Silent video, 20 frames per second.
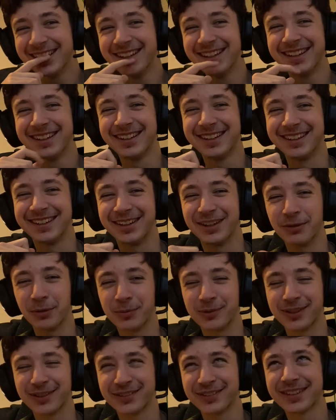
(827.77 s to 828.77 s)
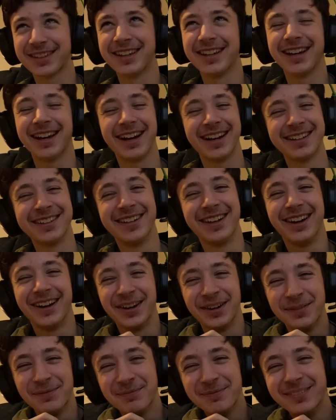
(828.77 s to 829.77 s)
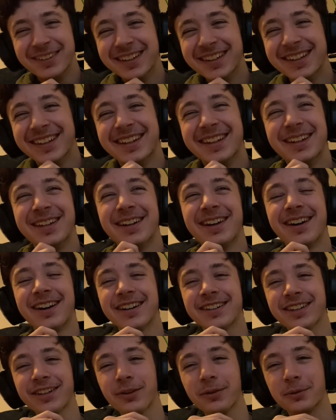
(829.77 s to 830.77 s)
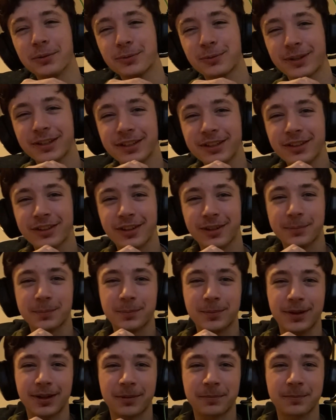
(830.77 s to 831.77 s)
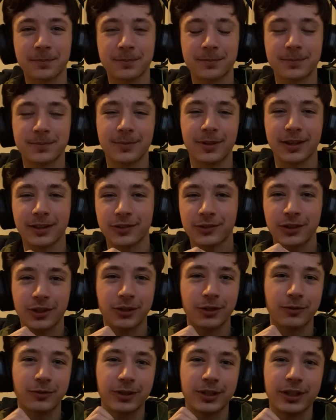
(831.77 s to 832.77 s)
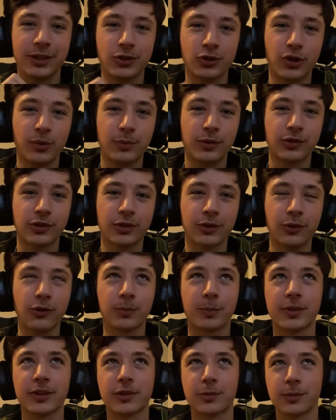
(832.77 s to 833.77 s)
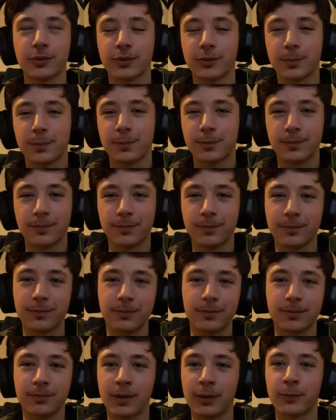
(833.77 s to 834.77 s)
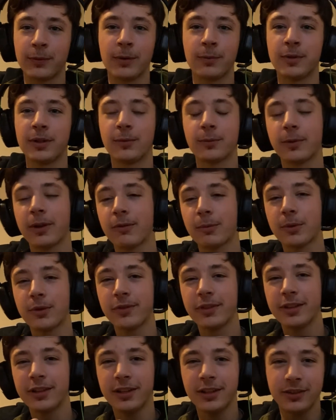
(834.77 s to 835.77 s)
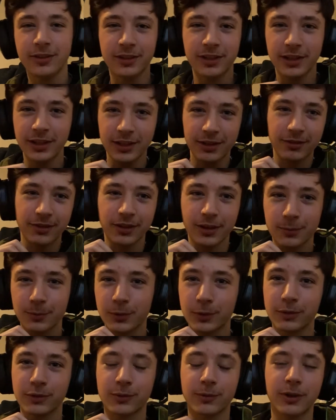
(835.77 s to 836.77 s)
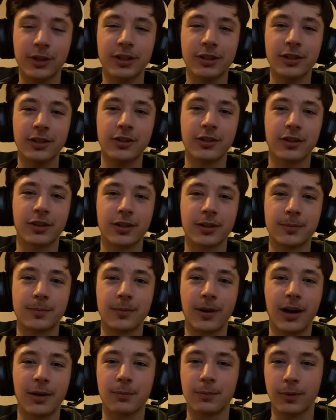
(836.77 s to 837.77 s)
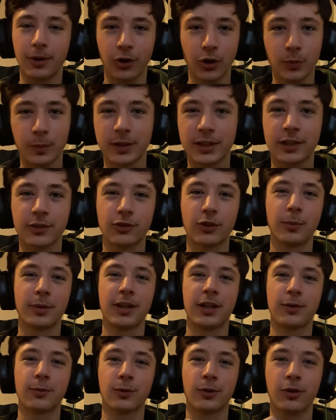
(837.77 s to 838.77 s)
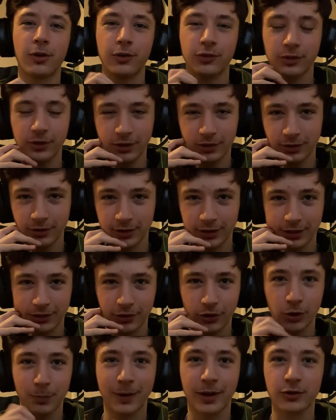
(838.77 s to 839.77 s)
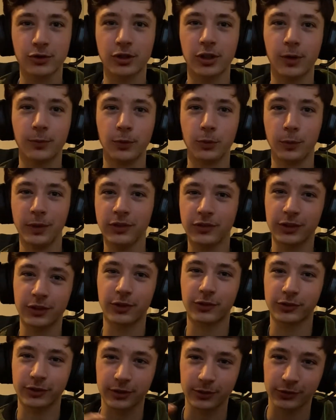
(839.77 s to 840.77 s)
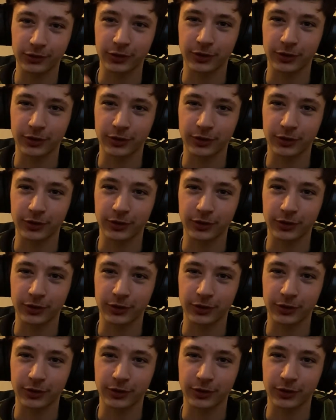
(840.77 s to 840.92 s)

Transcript: Whoopsies. And yeah, no, it was really good. I like I said, I don't really enjoy musicals, but this one's my 15th favourite movie of the year, and I thought it was very good. I hope it gets nominated for an Oscar, and I hope Andrew Garfield wins the Oscar. So